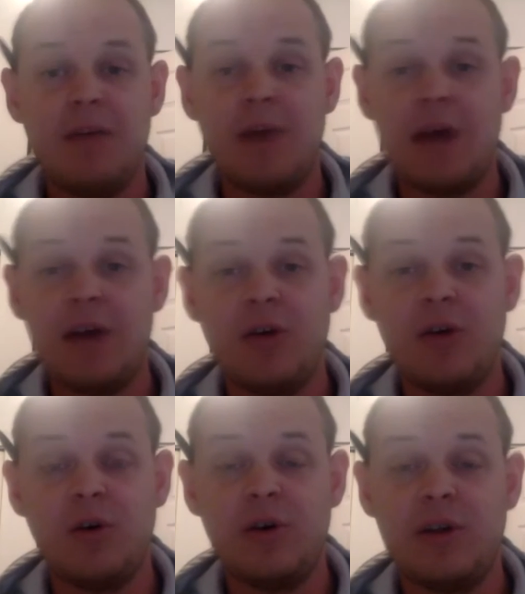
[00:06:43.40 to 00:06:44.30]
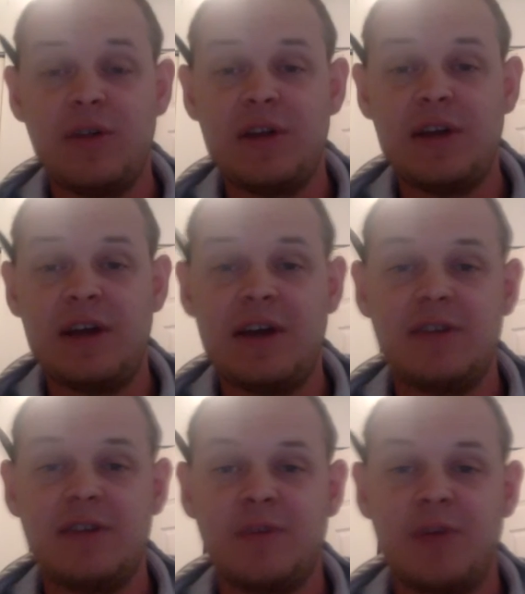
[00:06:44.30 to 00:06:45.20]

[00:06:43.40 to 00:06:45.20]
my goal, and I think as from the